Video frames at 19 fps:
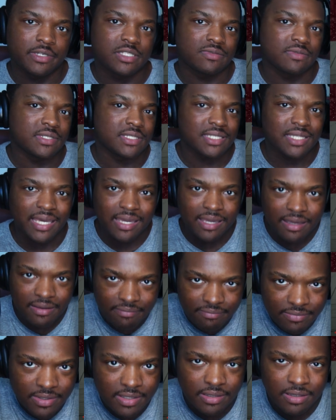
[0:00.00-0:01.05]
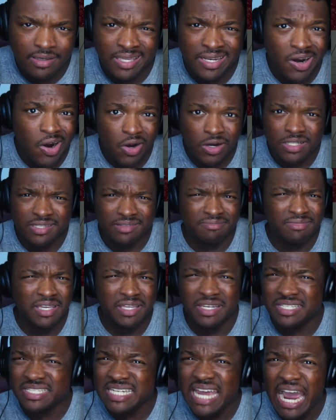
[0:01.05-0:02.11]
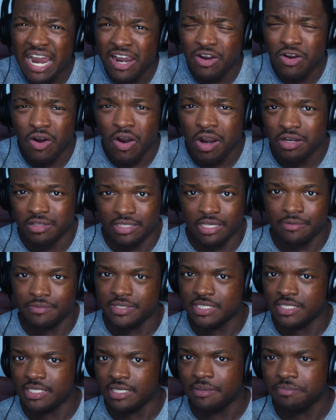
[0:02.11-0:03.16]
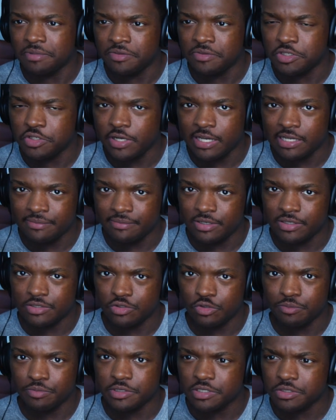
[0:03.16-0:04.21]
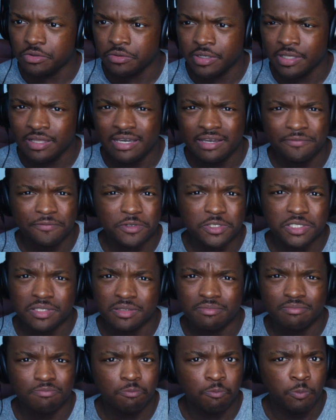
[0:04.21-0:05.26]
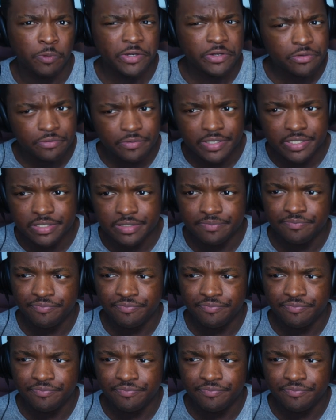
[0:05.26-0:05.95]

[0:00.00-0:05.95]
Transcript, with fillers: was like an entire arc that was skipped in the Dragon Ball Super storyline for some weird reason.